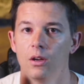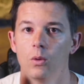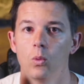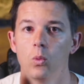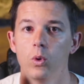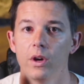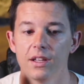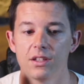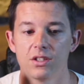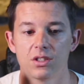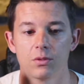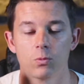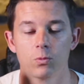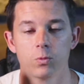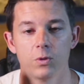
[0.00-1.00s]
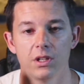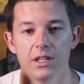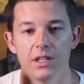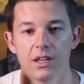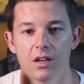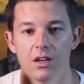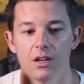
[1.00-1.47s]
which
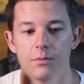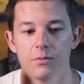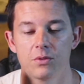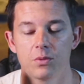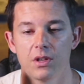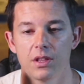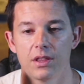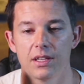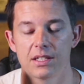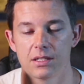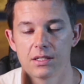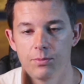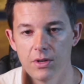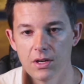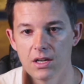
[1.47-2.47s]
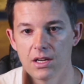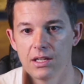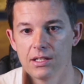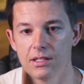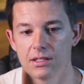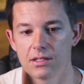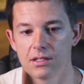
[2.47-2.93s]
really comes with
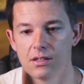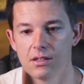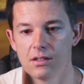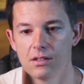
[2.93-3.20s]
experience.